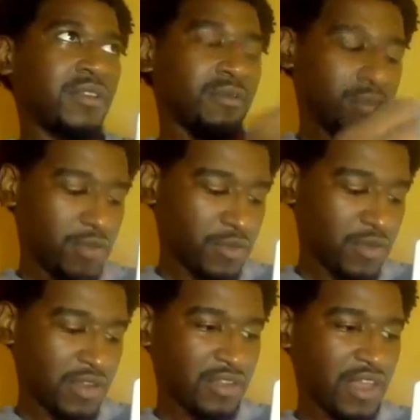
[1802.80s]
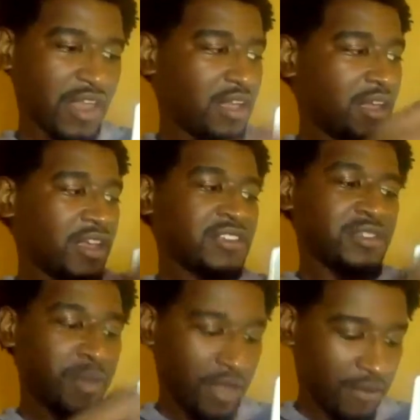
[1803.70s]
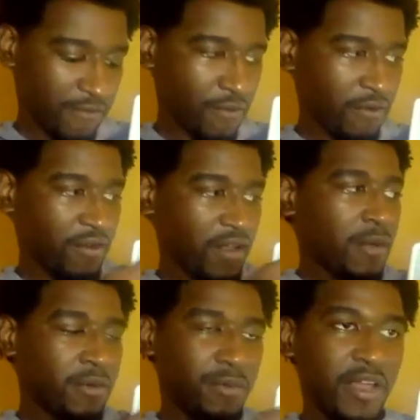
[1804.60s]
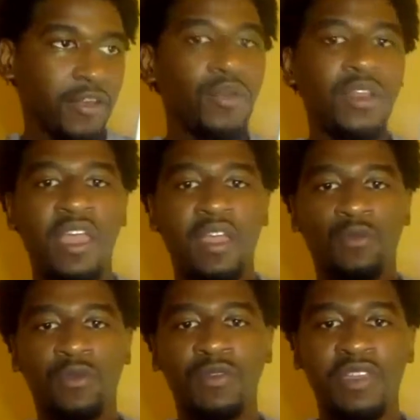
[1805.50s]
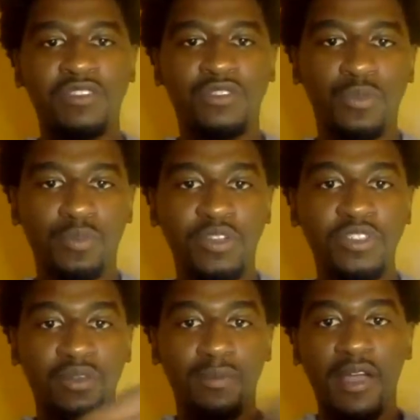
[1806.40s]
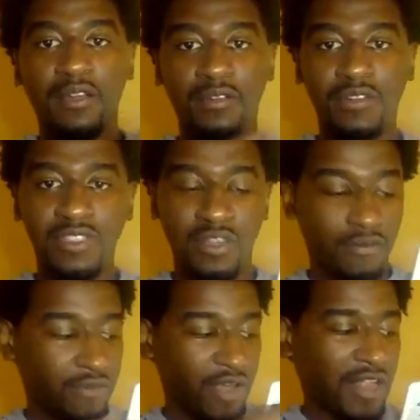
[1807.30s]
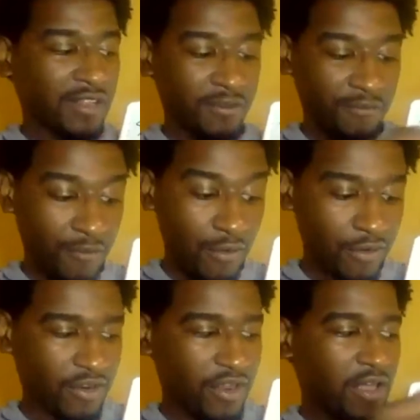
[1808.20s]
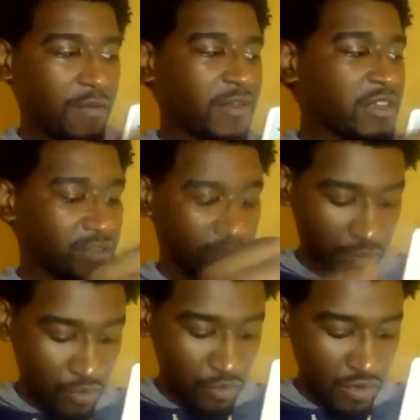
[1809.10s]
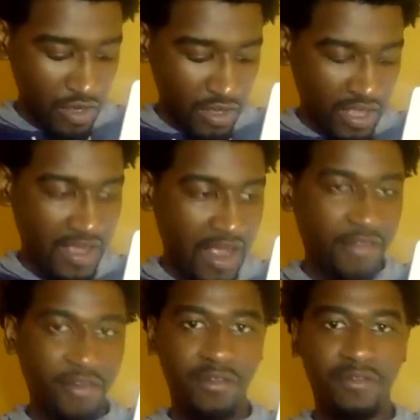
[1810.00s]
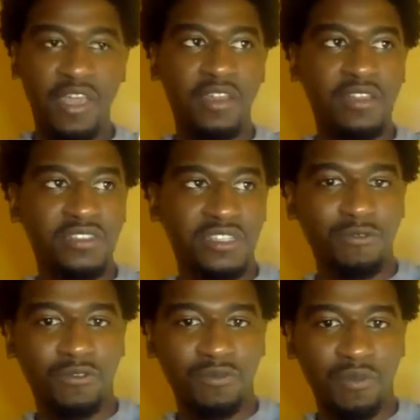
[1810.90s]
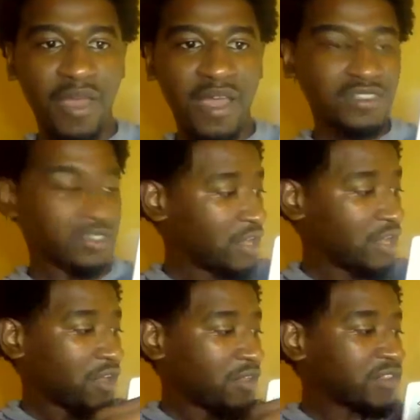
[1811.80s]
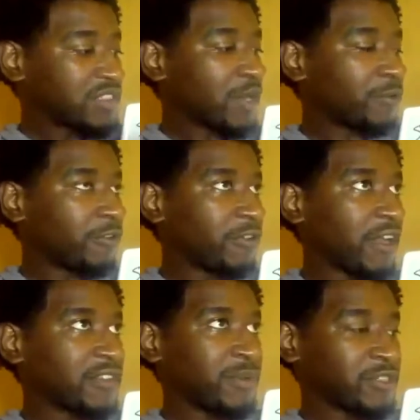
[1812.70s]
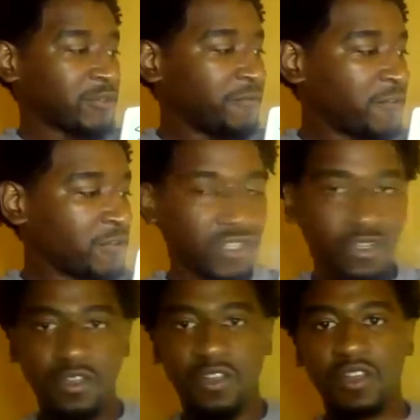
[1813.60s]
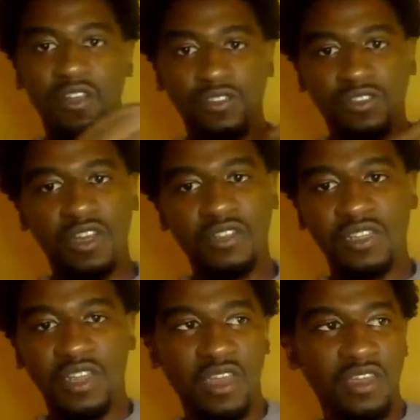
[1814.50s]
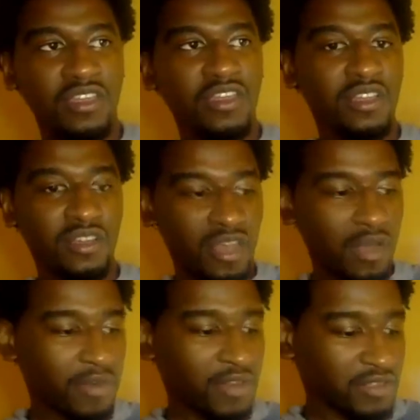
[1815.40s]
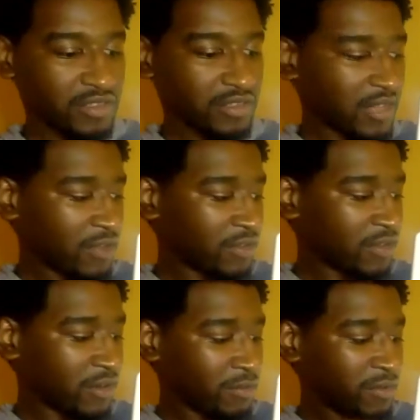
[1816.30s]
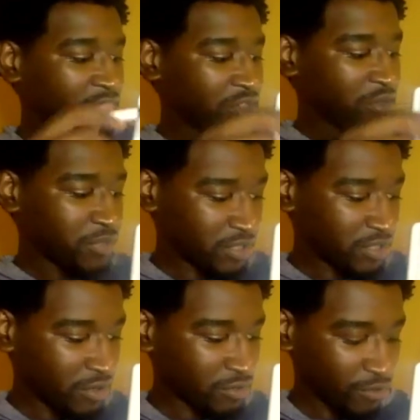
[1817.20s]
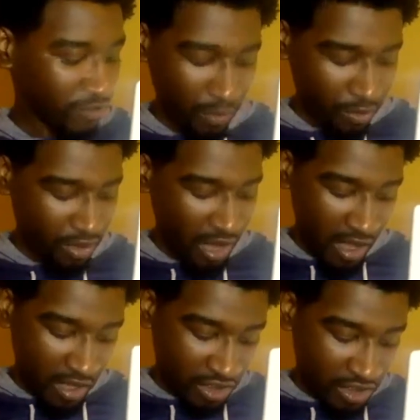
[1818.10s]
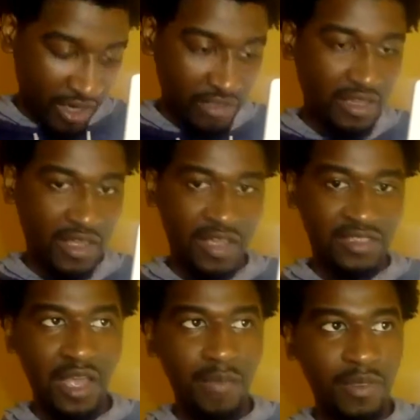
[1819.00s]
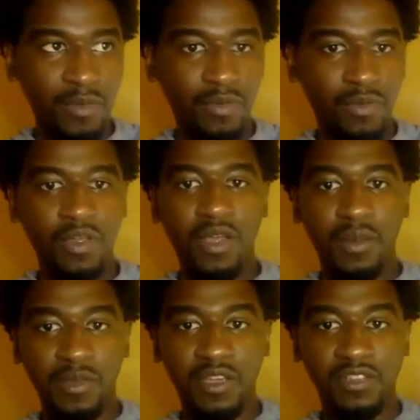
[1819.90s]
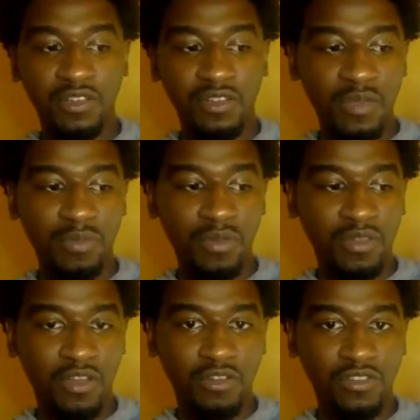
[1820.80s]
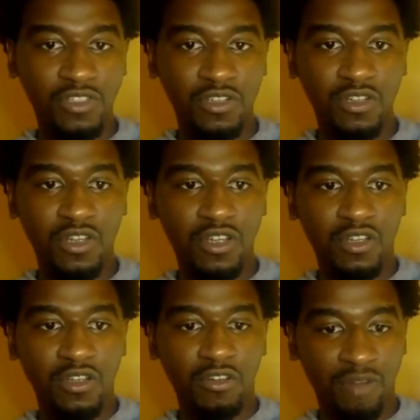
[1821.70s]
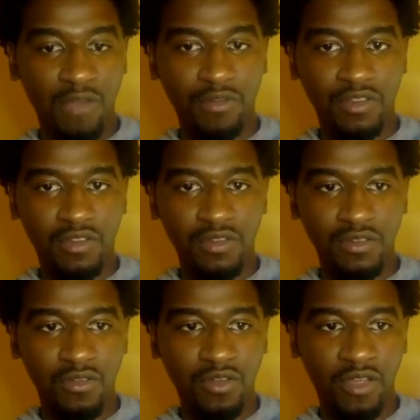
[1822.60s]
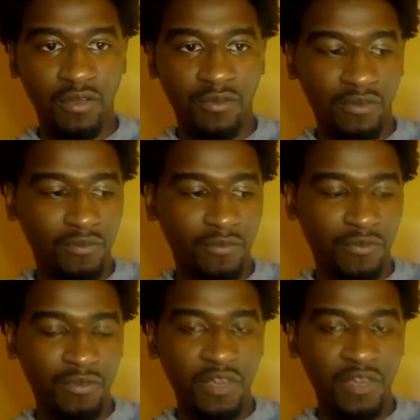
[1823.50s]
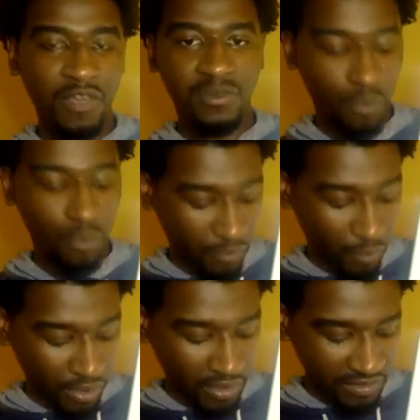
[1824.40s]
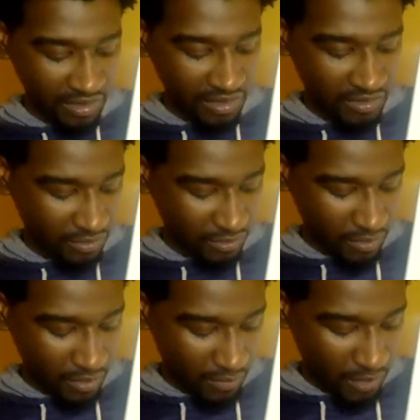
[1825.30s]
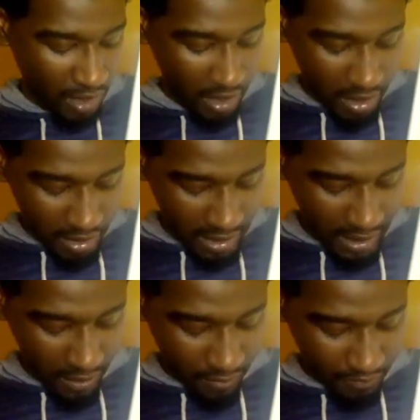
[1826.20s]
Well, it must be because of that. It's just back and forth. But by doing that, we begin to push the boundaries of reality forward. Because if you can gather enough data and symbols from the past, this is how we create a special future. So shout out to any dominance out there because you're pushing the culture forward. Shout out to the SI people because they're keeping the culture grounded, okay, from giving it some form of organization. Now,